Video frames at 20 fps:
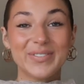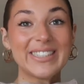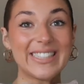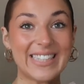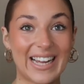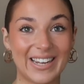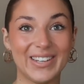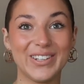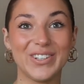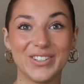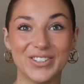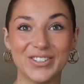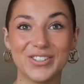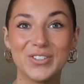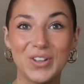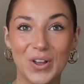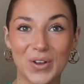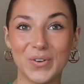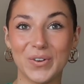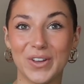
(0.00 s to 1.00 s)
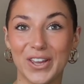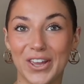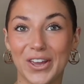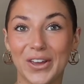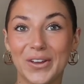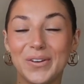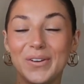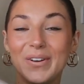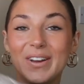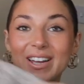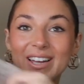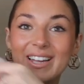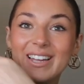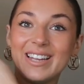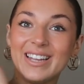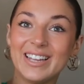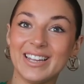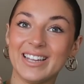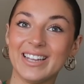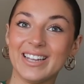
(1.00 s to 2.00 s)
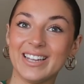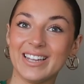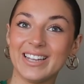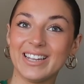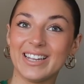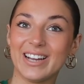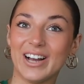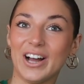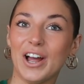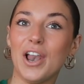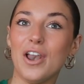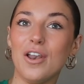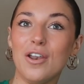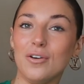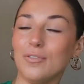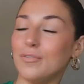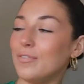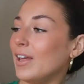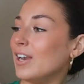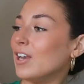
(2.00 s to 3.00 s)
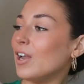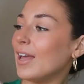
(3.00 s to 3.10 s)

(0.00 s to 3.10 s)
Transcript: That looks so cute. I love it.